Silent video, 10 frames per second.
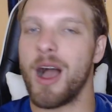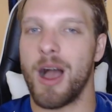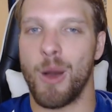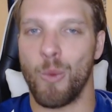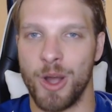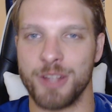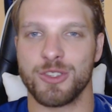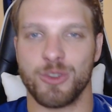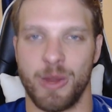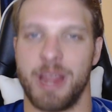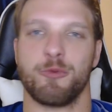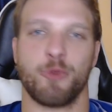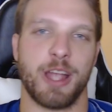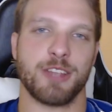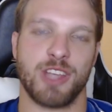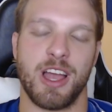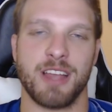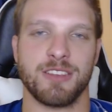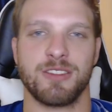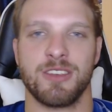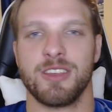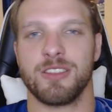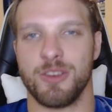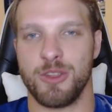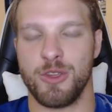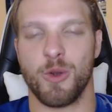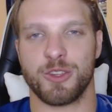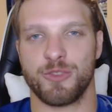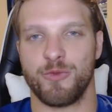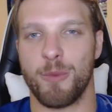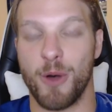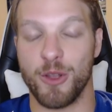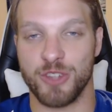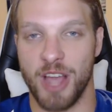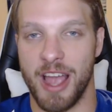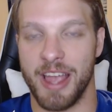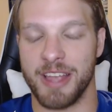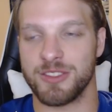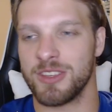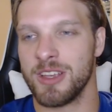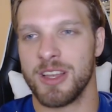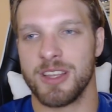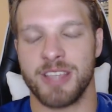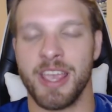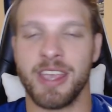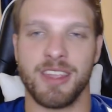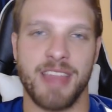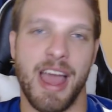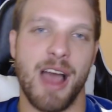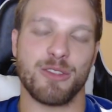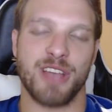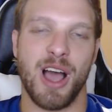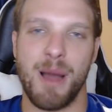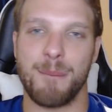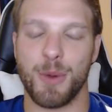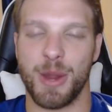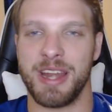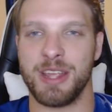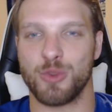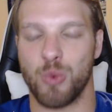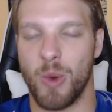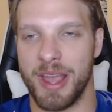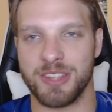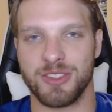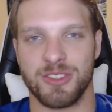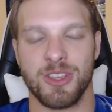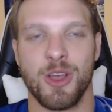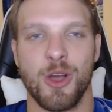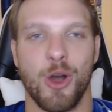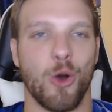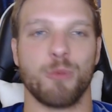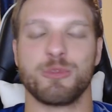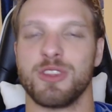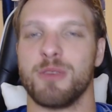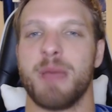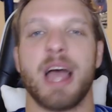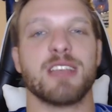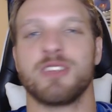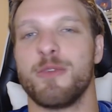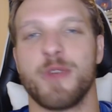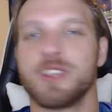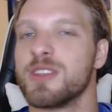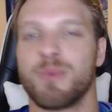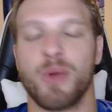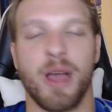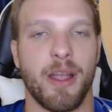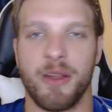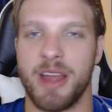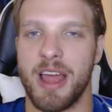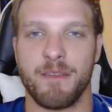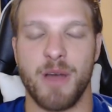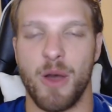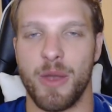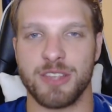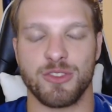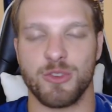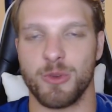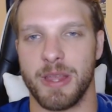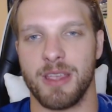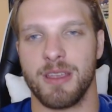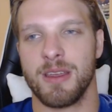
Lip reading: A once great franchise, the New York Football Giants, taking down Tom Brady twice, home to the best defensive player in NFL history,